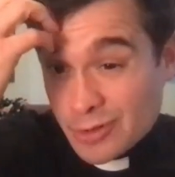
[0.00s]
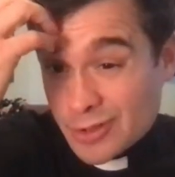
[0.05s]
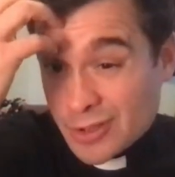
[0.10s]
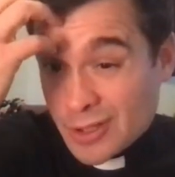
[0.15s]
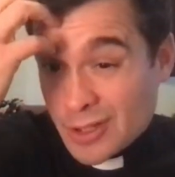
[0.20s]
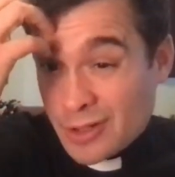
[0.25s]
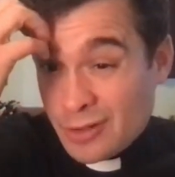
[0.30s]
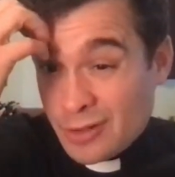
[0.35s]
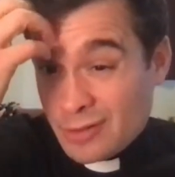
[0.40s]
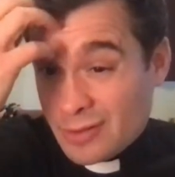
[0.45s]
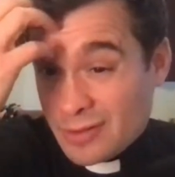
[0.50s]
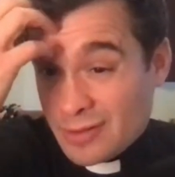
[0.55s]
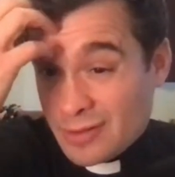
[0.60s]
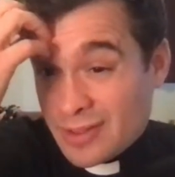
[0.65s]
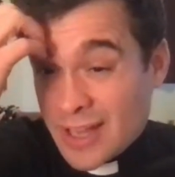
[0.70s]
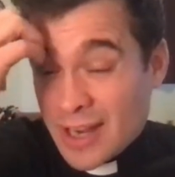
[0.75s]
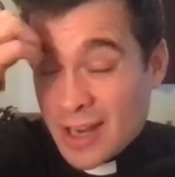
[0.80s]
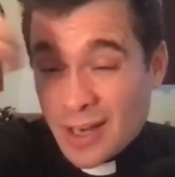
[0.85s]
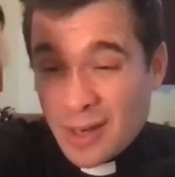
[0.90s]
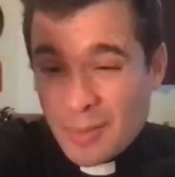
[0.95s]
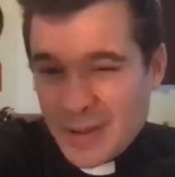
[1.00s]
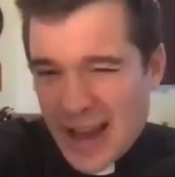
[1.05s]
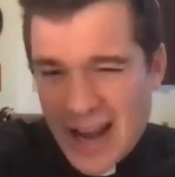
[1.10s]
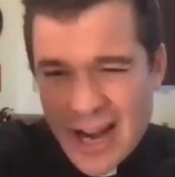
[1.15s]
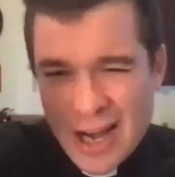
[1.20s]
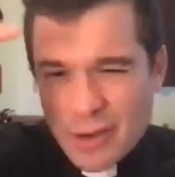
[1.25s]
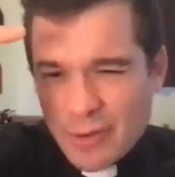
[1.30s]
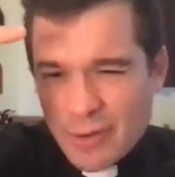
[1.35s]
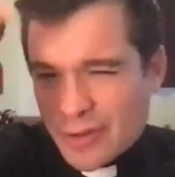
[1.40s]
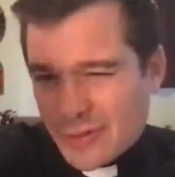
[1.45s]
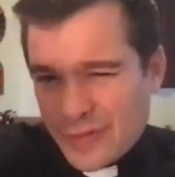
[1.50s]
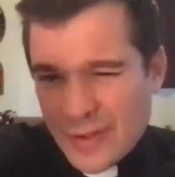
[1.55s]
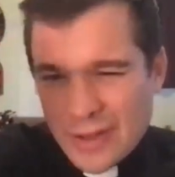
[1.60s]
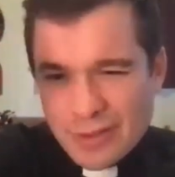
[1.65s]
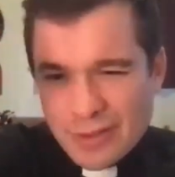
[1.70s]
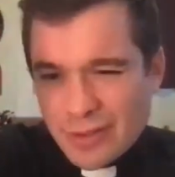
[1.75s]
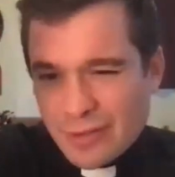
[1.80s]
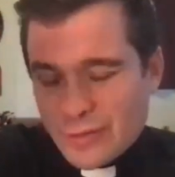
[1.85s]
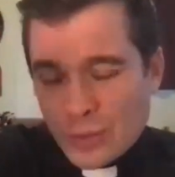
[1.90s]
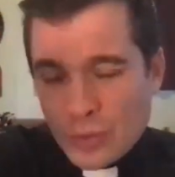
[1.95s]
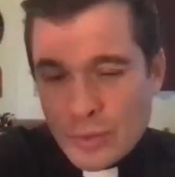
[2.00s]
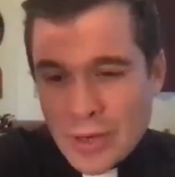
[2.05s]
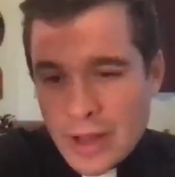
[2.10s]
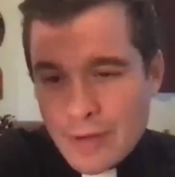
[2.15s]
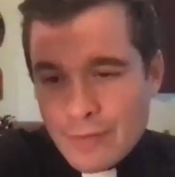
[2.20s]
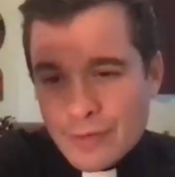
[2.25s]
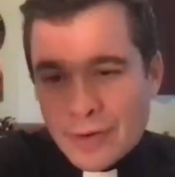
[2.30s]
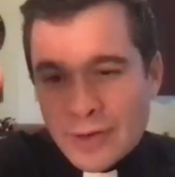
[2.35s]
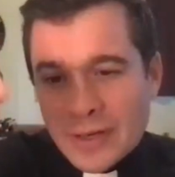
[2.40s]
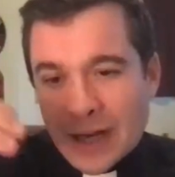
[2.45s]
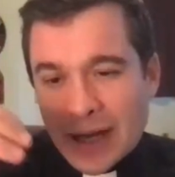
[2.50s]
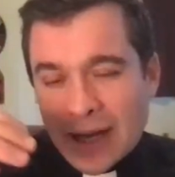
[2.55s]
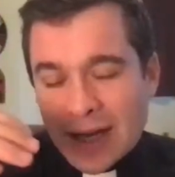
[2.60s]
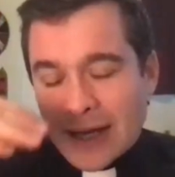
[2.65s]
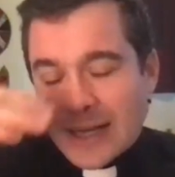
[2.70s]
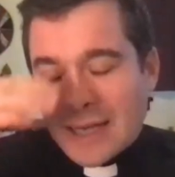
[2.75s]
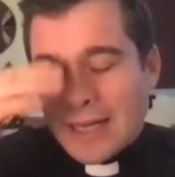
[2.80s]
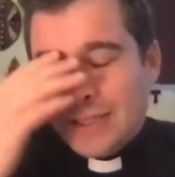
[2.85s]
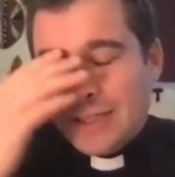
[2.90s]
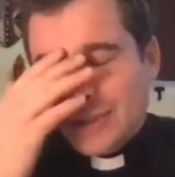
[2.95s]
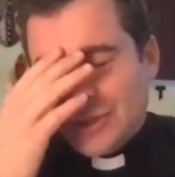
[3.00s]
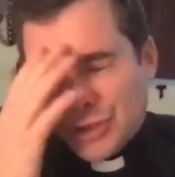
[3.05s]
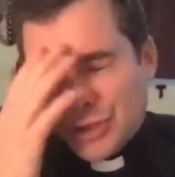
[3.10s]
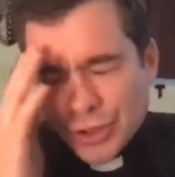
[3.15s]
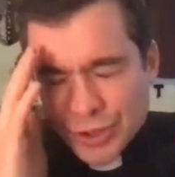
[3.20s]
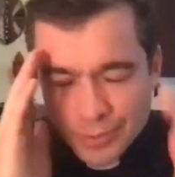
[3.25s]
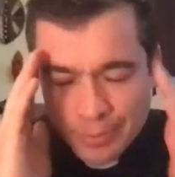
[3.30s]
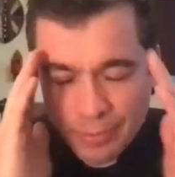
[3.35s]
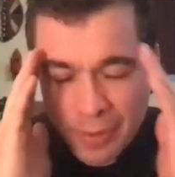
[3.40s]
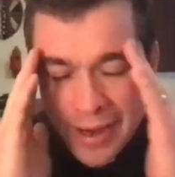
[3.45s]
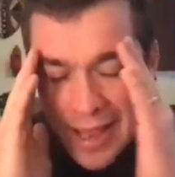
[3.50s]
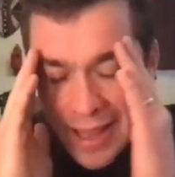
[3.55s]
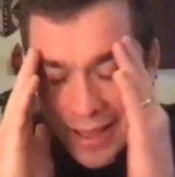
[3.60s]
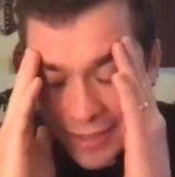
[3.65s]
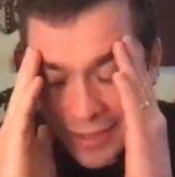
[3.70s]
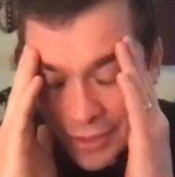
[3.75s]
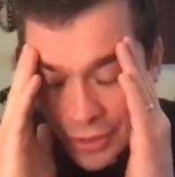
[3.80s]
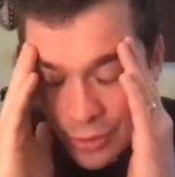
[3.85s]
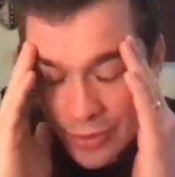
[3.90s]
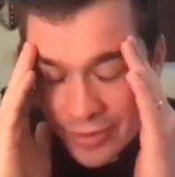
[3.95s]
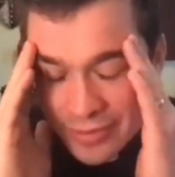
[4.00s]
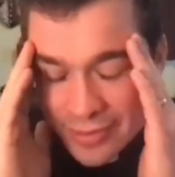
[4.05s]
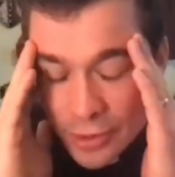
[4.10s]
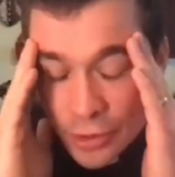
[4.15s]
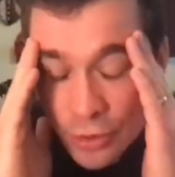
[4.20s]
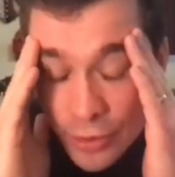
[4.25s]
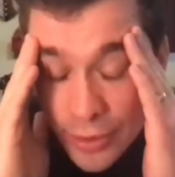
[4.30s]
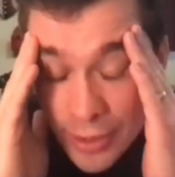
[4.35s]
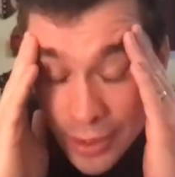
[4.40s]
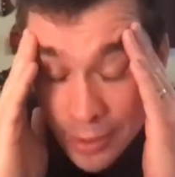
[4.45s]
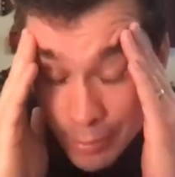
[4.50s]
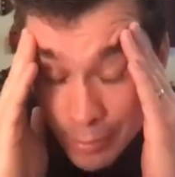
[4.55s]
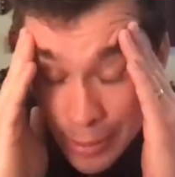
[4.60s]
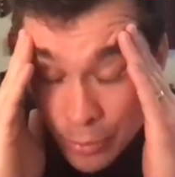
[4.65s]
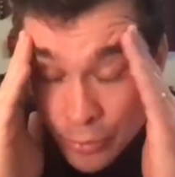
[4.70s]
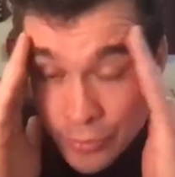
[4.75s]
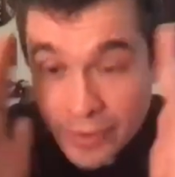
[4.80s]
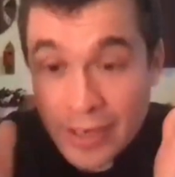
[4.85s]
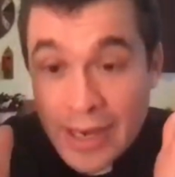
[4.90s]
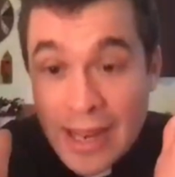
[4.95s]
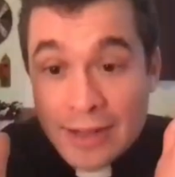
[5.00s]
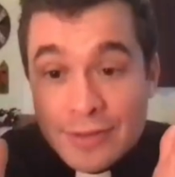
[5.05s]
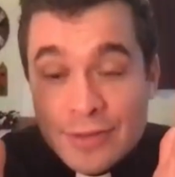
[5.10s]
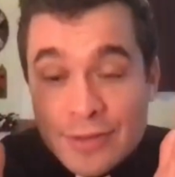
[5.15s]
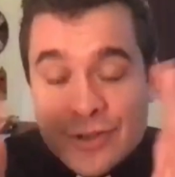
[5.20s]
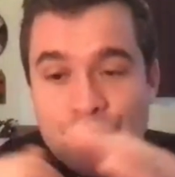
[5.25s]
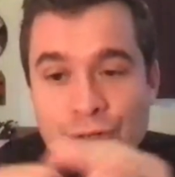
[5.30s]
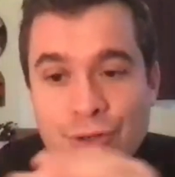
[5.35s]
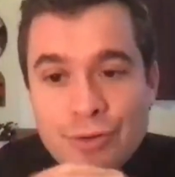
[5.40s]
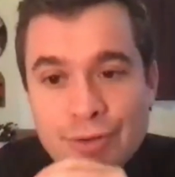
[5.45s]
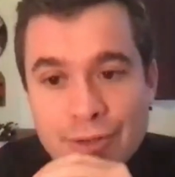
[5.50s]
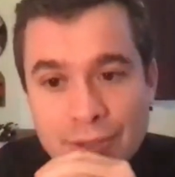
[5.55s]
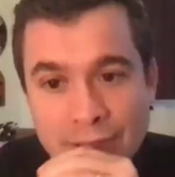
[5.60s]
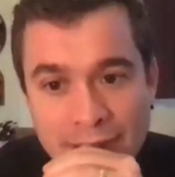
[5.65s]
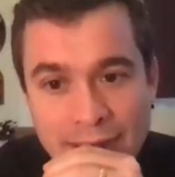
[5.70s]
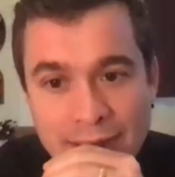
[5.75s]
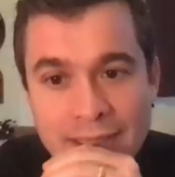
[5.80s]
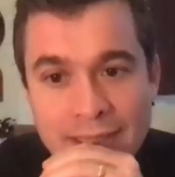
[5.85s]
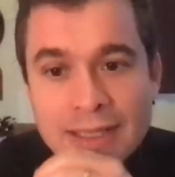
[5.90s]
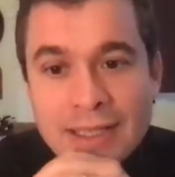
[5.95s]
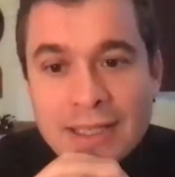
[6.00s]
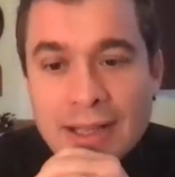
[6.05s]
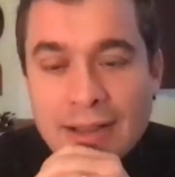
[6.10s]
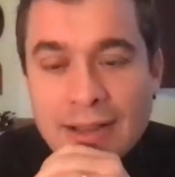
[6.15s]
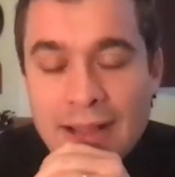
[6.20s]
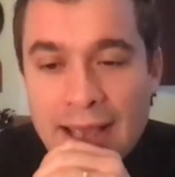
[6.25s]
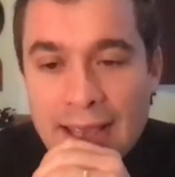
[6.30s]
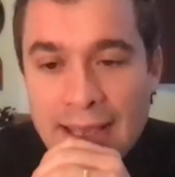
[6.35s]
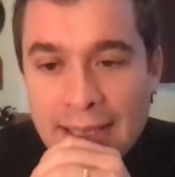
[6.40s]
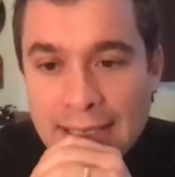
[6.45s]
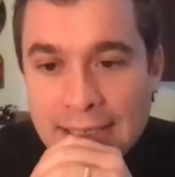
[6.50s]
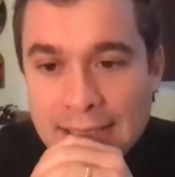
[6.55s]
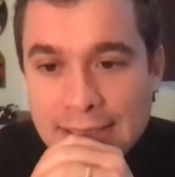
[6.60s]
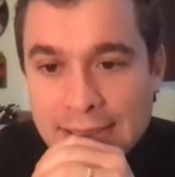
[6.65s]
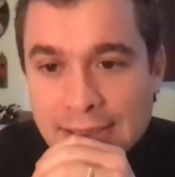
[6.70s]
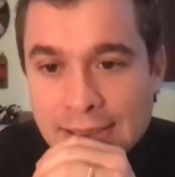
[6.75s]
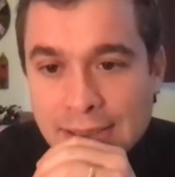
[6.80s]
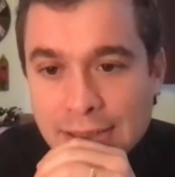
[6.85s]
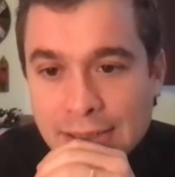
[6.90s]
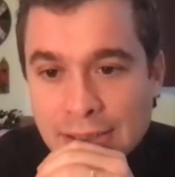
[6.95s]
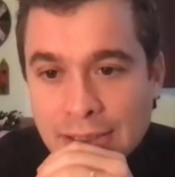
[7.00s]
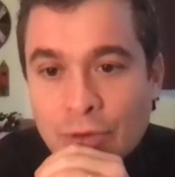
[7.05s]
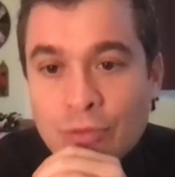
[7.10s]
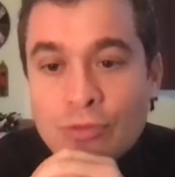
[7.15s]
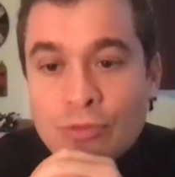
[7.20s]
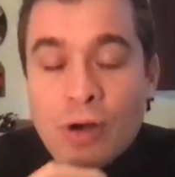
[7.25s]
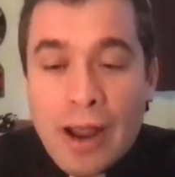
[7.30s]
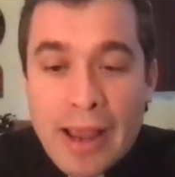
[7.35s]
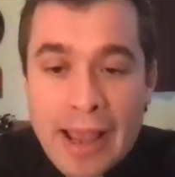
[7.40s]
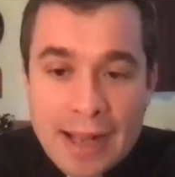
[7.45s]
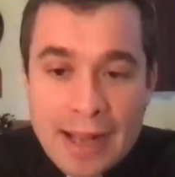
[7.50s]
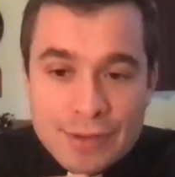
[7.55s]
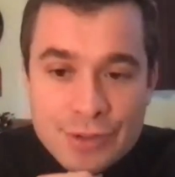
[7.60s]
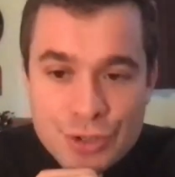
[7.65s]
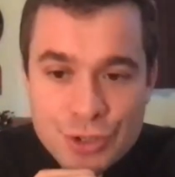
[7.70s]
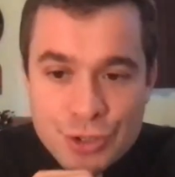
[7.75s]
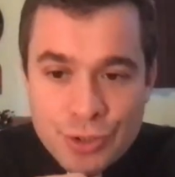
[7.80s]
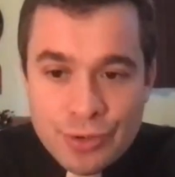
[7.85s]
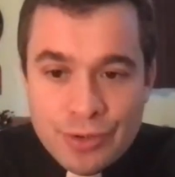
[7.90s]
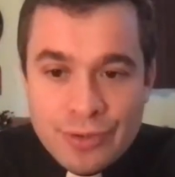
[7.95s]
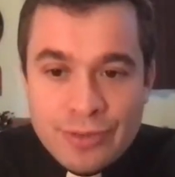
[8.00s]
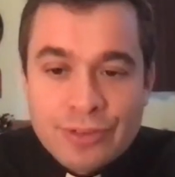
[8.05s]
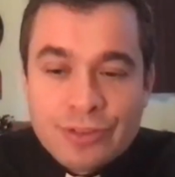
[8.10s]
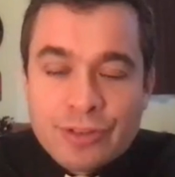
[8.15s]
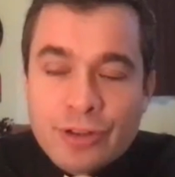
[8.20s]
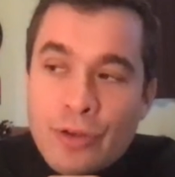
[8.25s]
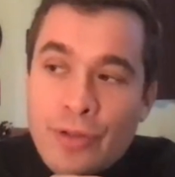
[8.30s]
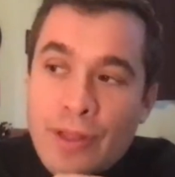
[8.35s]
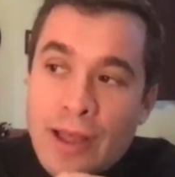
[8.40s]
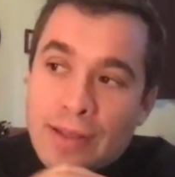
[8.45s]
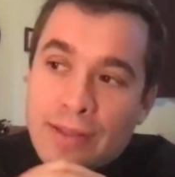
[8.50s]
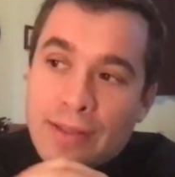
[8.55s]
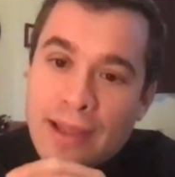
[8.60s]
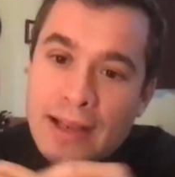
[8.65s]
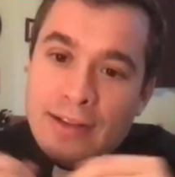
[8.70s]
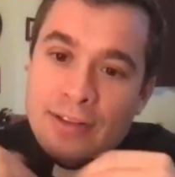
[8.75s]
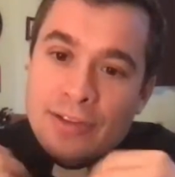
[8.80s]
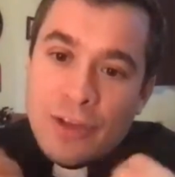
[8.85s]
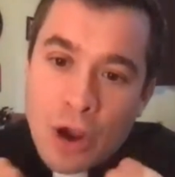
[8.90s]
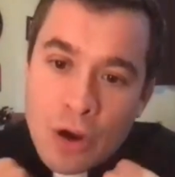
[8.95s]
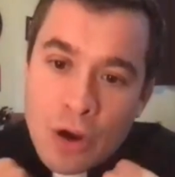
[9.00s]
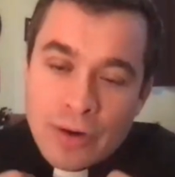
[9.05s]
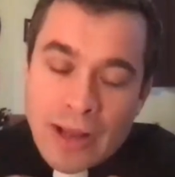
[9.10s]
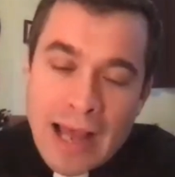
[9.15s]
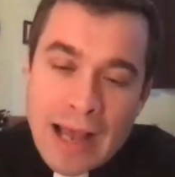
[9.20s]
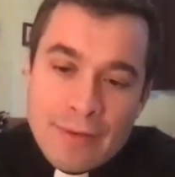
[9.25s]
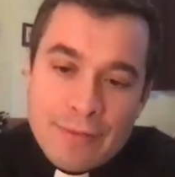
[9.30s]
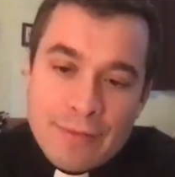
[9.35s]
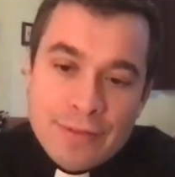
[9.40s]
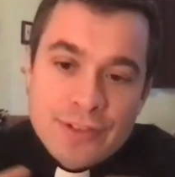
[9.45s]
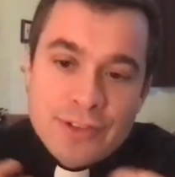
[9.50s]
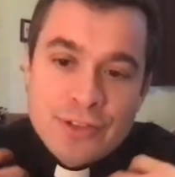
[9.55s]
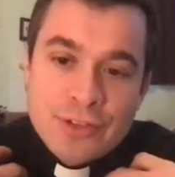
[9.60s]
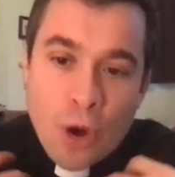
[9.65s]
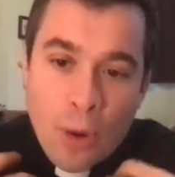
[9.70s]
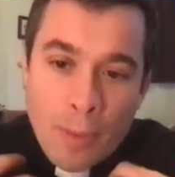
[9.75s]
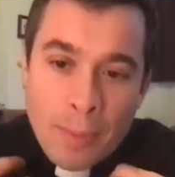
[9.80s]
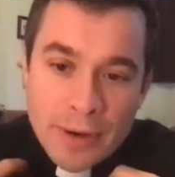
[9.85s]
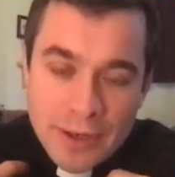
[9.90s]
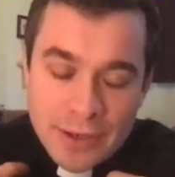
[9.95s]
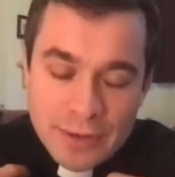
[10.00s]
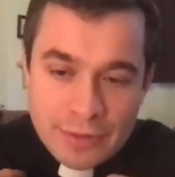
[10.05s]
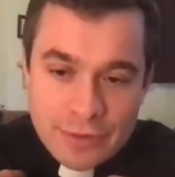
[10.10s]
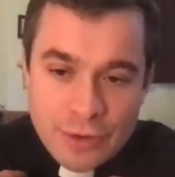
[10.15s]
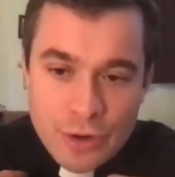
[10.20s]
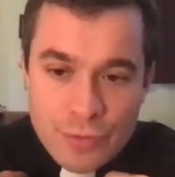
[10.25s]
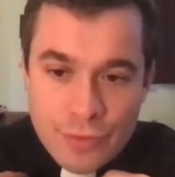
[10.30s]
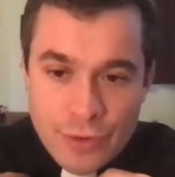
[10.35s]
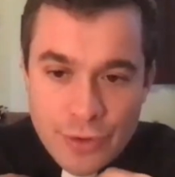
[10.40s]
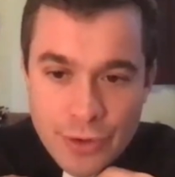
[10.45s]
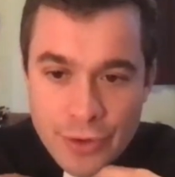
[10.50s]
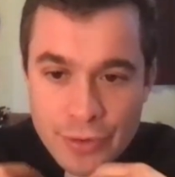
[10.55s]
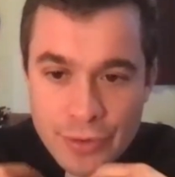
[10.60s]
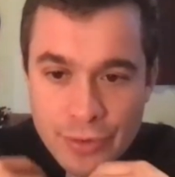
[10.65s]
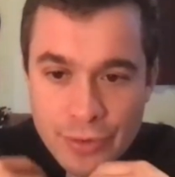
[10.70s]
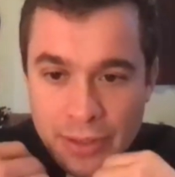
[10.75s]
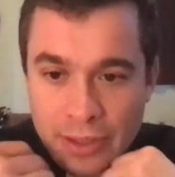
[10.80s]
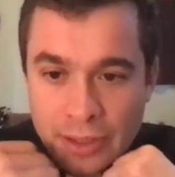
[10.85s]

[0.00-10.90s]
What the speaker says: So they're going to be angry, defensive or whatever. And just it's looking at people with an attitude that is a right attitude so that they don't have dominance over you.